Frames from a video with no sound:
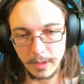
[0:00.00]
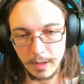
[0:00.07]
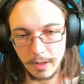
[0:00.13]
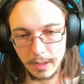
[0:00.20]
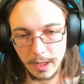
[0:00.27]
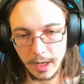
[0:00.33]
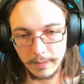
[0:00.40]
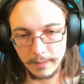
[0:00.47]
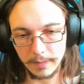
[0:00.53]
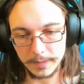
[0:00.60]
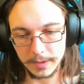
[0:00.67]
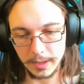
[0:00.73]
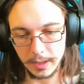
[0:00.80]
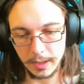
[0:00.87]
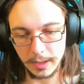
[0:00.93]
I have
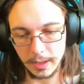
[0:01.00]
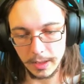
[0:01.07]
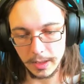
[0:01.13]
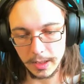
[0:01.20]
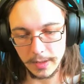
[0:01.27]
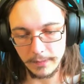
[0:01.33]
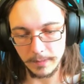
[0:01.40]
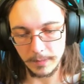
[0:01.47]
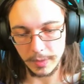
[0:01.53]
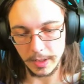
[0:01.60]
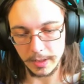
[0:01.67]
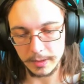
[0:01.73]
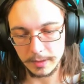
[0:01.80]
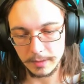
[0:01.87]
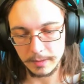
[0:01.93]
obsidian in a different
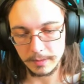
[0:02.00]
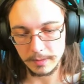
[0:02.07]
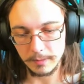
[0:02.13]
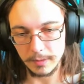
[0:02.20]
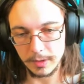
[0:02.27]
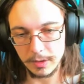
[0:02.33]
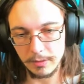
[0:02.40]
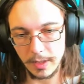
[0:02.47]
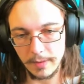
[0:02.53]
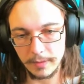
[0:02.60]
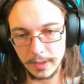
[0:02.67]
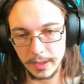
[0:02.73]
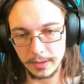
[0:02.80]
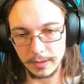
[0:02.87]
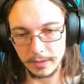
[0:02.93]
place, which you never
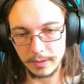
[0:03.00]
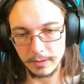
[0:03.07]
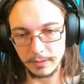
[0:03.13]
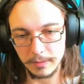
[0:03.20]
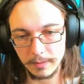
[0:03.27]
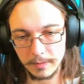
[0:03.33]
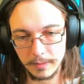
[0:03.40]
listened to.